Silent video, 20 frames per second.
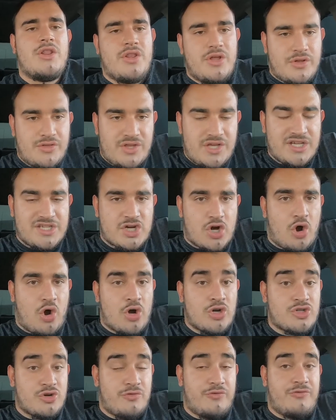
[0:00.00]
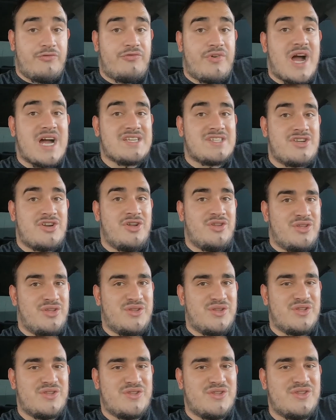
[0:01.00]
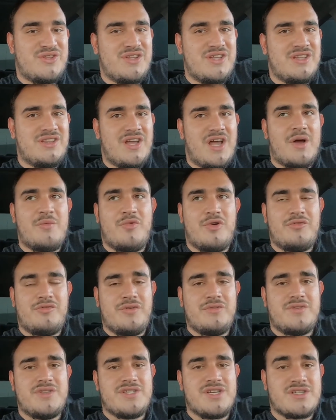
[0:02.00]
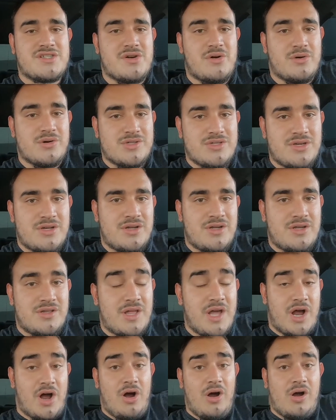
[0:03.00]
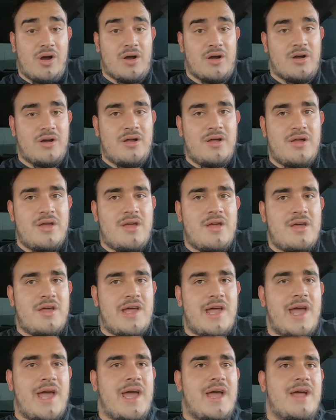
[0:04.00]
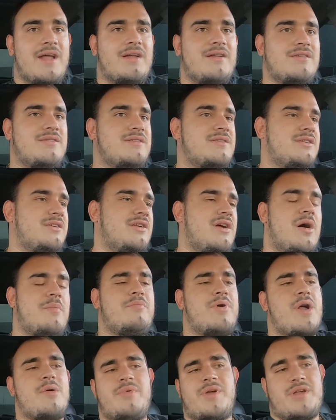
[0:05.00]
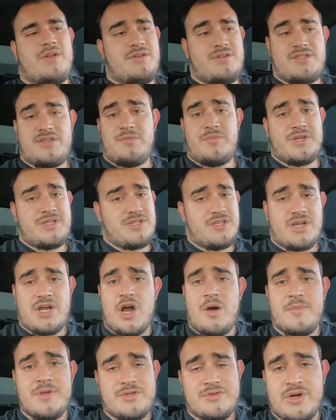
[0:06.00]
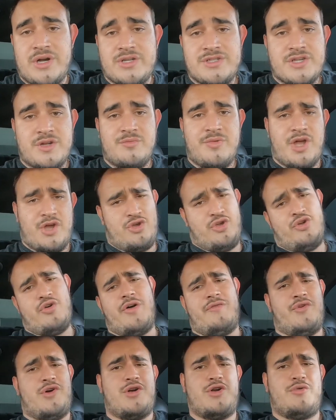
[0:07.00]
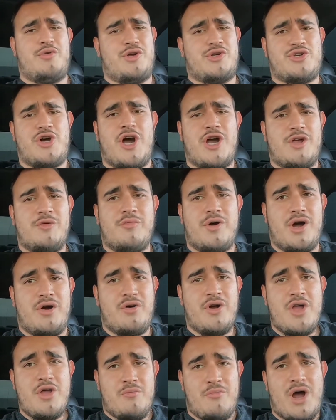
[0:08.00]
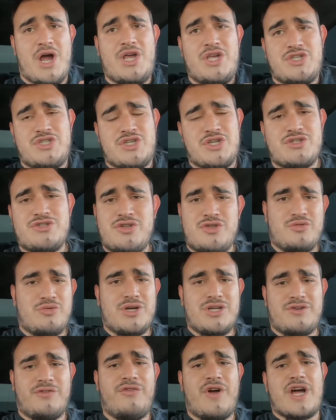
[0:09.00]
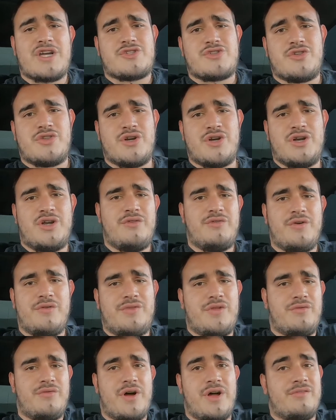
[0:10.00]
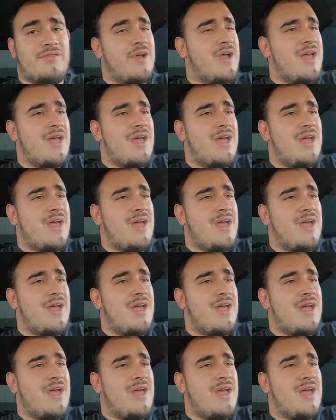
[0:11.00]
These cars are faster than the M156 cars. They are. And you know, I'm probably gonna, somebody's in the comments right now is gonna be like, you have no idea what you're talking about. My E63 is faster than an E55.